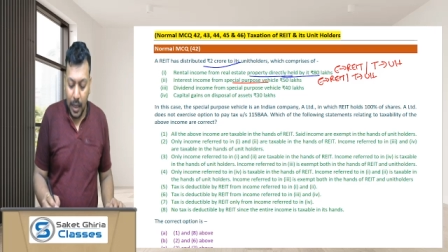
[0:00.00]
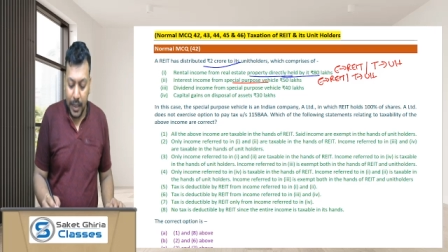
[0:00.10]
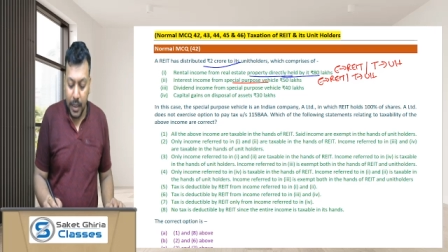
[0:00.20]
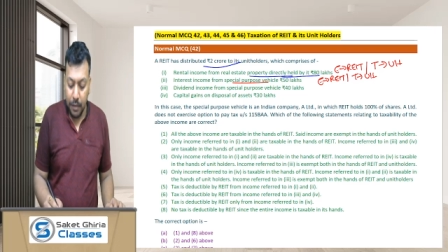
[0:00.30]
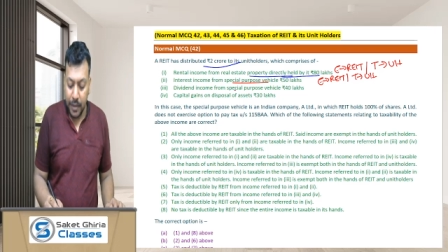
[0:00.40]

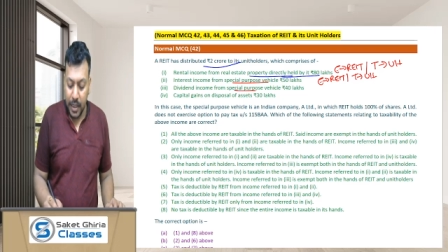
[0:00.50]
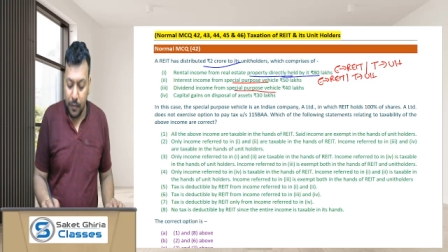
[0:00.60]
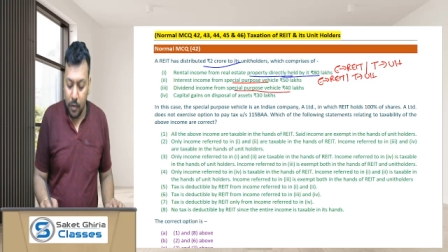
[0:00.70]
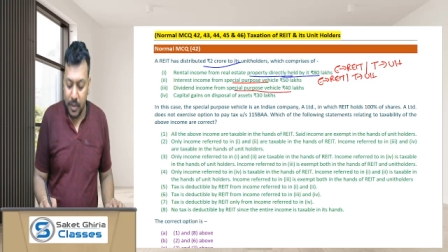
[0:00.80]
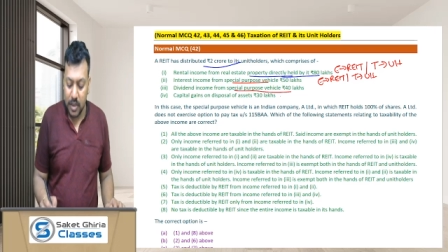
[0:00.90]
Dividend
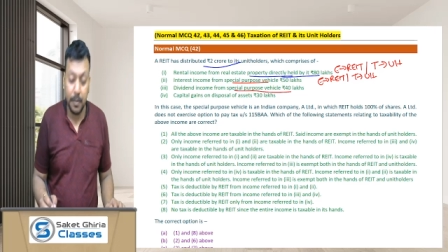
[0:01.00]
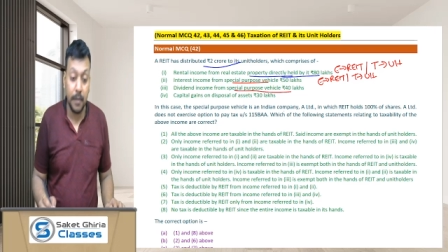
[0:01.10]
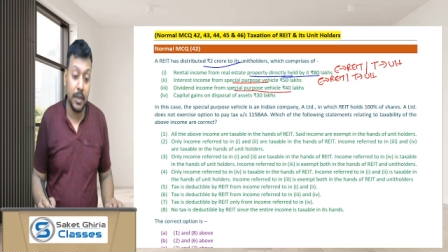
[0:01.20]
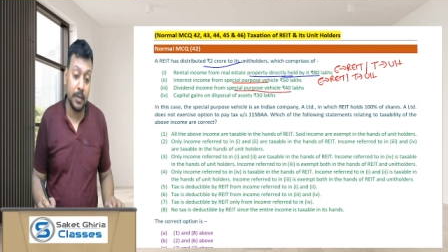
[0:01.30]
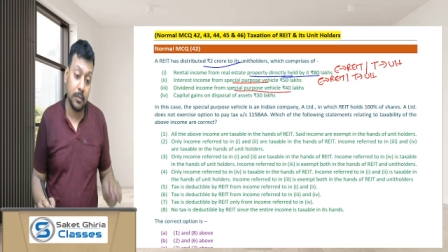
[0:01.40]
from
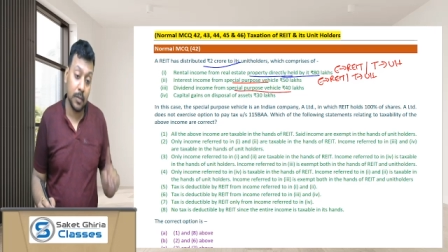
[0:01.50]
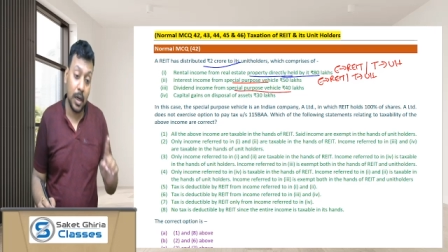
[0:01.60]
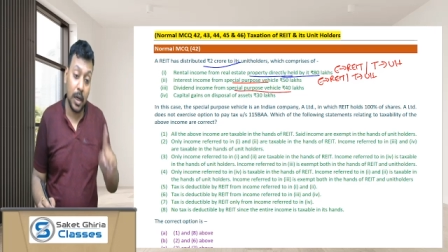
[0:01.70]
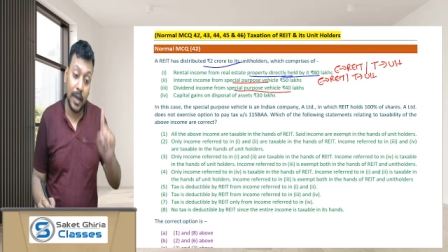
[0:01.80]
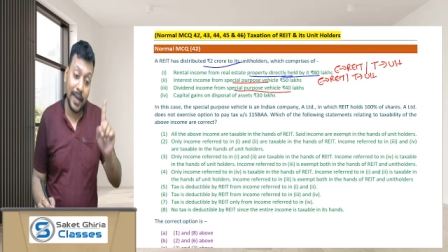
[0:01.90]
SPV
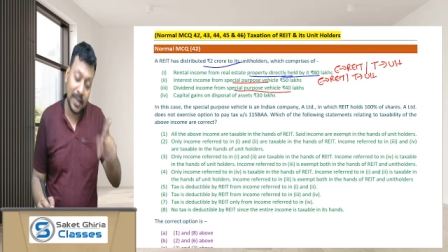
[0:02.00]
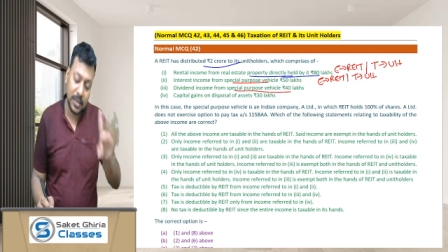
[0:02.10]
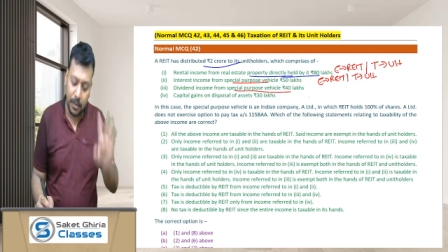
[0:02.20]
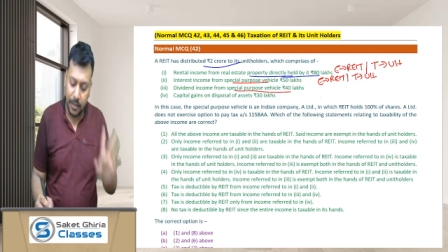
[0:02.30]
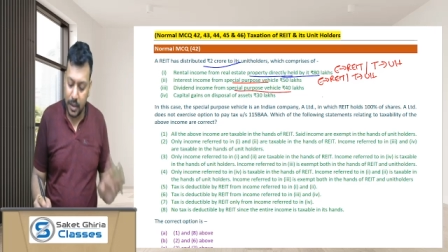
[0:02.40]

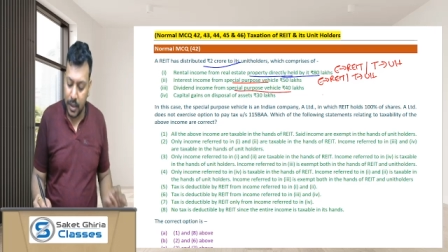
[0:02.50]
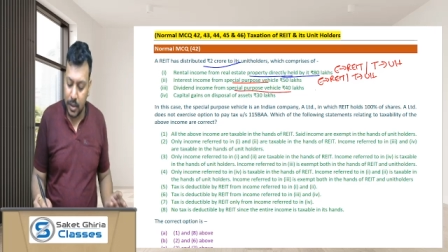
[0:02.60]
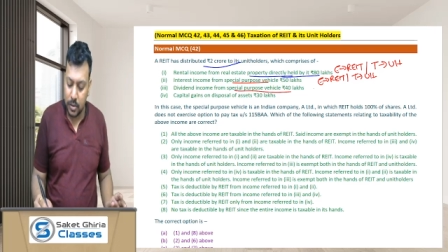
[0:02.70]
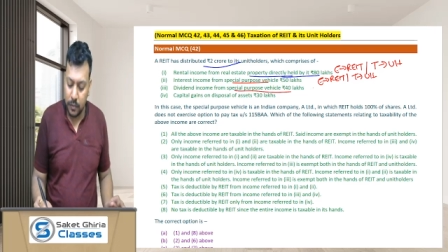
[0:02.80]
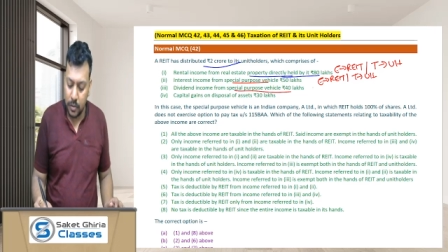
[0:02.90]
exempt in the
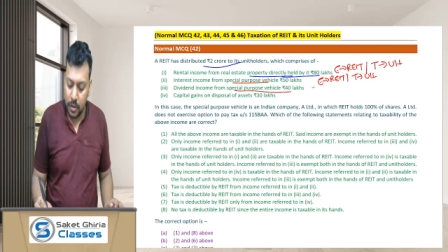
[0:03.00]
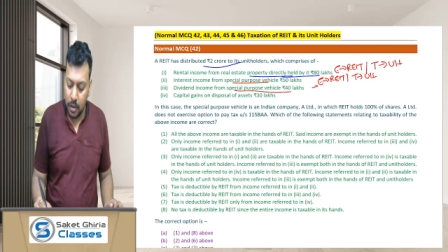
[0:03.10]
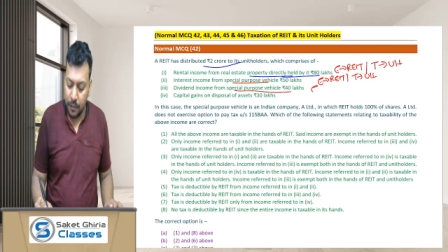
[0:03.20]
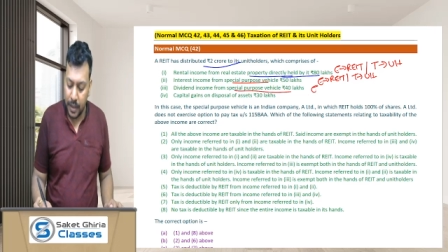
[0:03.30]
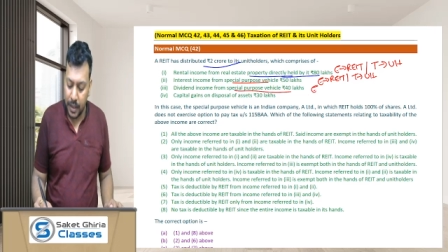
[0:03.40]
hands of
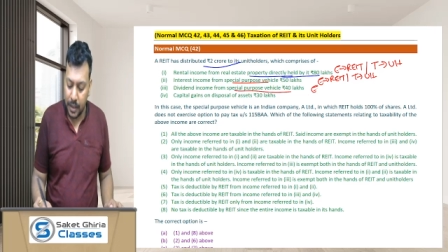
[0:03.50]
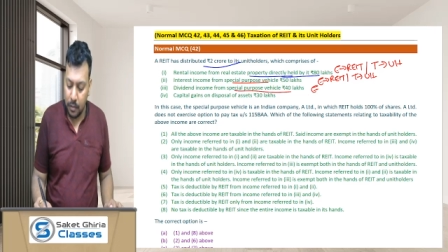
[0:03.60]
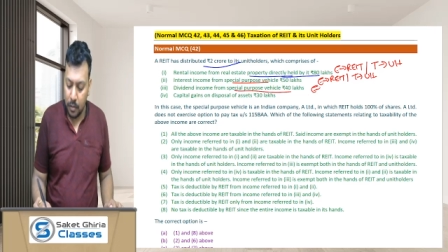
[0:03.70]
RIT,